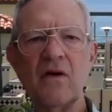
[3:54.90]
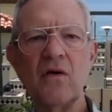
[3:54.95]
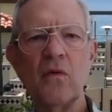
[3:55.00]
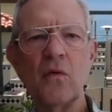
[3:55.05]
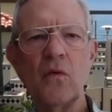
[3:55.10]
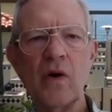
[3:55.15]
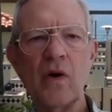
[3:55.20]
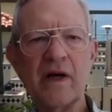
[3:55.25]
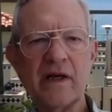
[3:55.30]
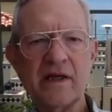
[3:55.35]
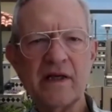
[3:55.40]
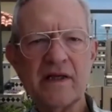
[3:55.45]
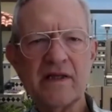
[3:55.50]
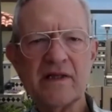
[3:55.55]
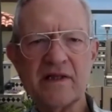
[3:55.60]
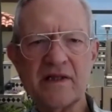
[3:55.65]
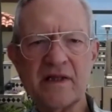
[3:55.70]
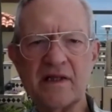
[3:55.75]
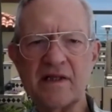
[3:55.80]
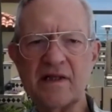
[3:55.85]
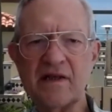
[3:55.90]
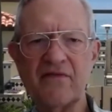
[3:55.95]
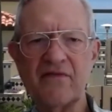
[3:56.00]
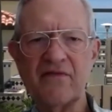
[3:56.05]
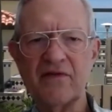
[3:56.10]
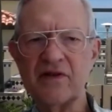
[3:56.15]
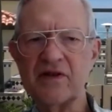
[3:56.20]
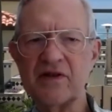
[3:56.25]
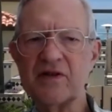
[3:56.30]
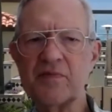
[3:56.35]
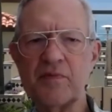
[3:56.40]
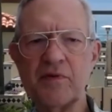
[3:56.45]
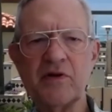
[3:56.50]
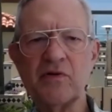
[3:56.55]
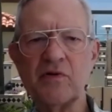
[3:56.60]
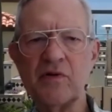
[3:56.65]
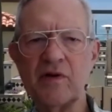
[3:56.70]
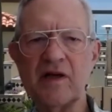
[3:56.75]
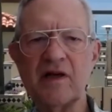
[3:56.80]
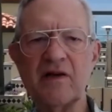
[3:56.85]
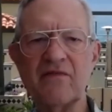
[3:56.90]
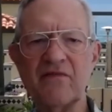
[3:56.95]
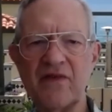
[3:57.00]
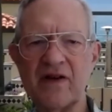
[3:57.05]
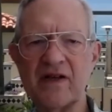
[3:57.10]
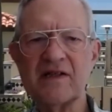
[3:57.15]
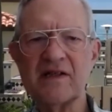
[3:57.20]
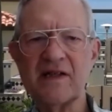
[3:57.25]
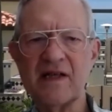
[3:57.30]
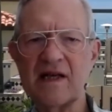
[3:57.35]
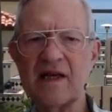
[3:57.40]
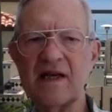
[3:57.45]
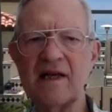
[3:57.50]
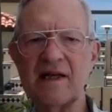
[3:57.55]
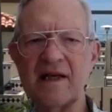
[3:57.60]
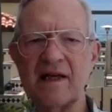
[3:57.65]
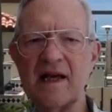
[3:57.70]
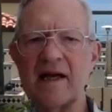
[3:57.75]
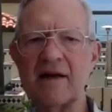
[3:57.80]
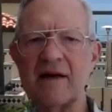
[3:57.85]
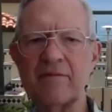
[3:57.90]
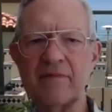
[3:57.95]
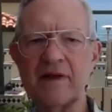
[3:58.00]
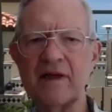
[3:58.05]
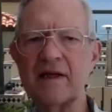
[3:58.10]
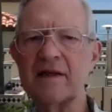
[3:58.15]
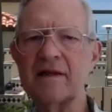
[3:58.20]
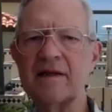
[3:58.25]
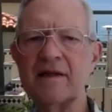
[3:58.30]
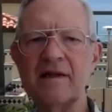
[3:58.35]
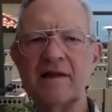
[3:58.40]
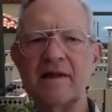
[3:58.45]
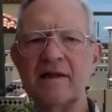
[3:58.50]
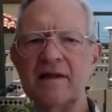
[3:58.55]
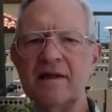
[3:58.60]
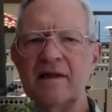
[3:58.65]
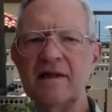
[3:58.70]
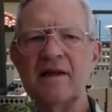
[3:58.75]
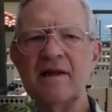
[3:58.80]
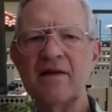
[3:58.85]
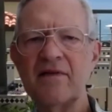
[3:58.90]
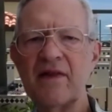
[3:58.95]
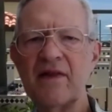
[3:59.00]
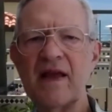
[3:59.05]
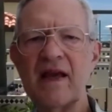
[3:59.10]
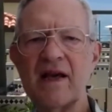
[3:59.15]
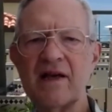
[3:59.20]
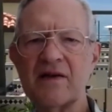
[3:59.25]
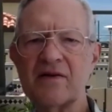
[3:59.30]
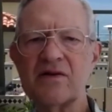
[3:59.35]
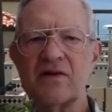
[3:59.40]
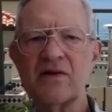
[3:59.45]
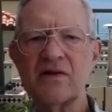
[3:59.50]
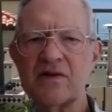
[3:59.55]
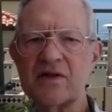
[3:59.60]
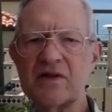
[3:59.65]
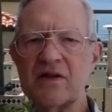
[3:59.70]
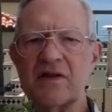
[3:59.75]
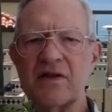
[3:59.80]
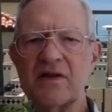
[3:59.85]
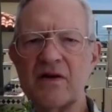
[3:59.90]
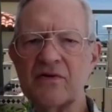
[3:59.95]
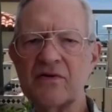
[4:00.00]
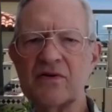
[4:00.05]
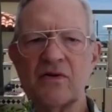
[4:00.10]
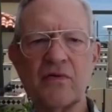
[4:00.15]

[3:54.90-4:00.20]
What is the difference between investing and gambling? The answers to those